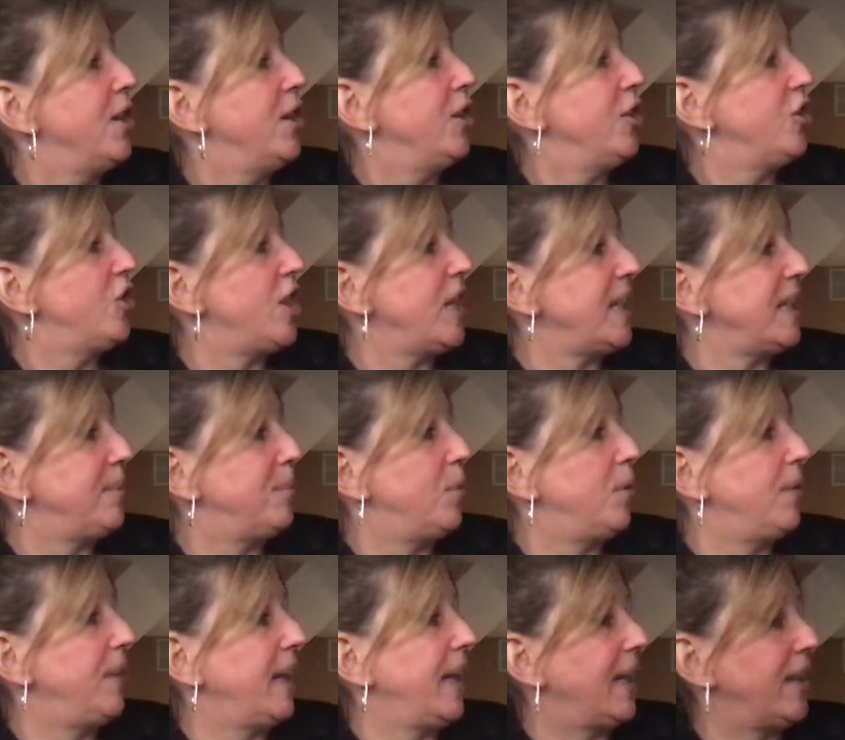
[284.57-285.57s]
She's
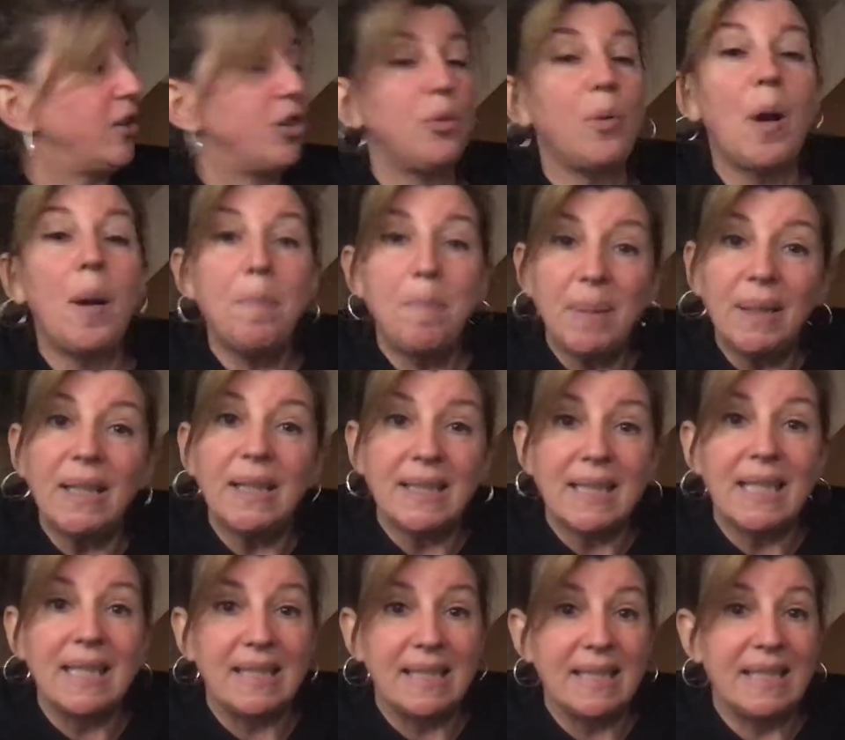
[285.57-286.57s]
moving into our
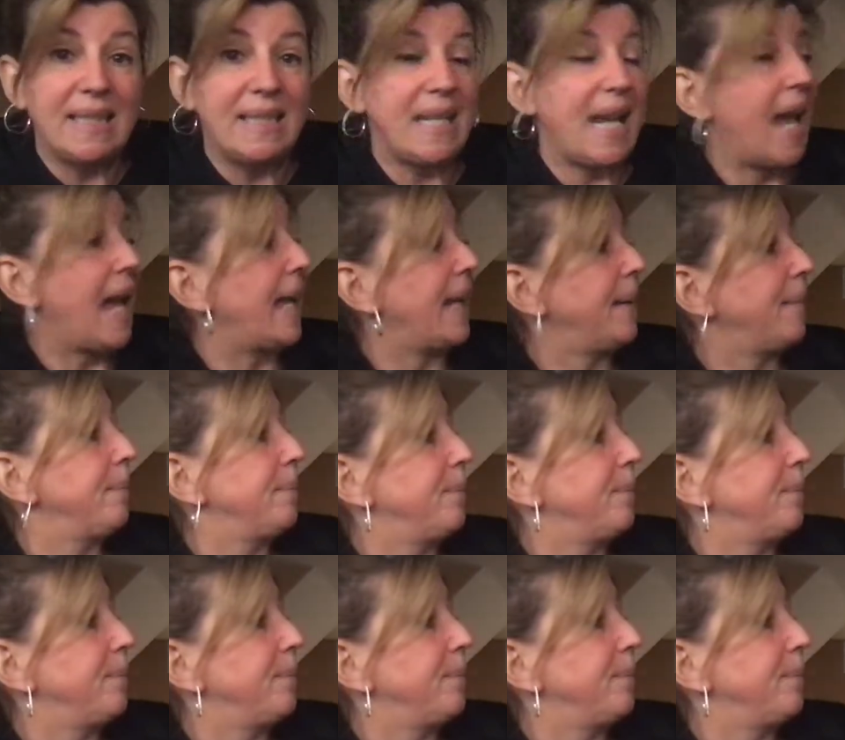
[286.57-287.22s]
building today.